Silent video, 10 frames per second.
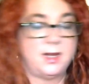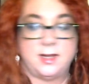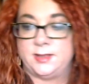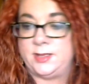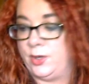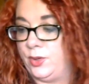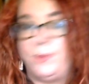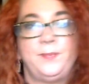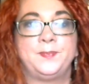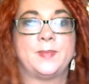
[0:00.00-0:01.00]

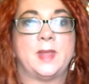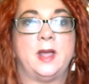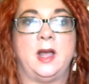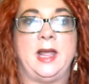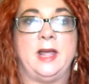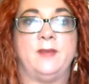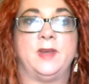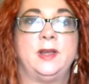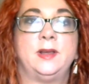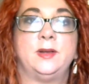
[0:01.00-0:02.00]
So I
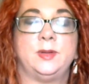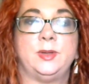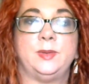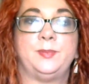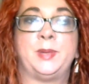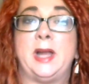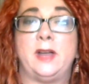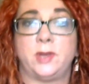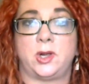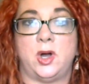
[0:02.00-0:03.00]
have put
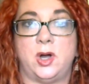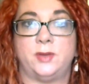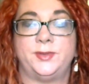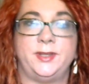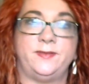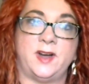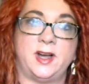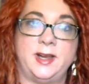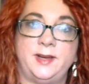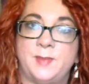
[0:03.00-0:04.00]
out the call to
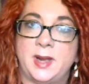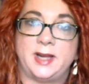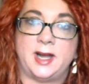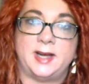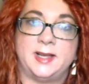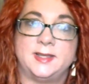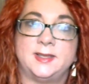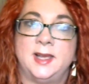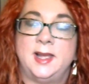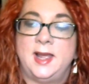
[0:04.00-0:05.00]
find my
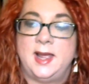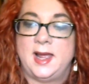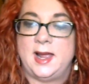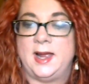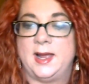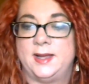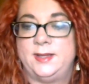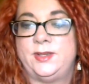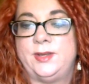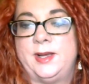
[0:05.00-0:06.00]
goddess
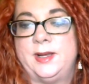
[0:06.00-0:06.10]
and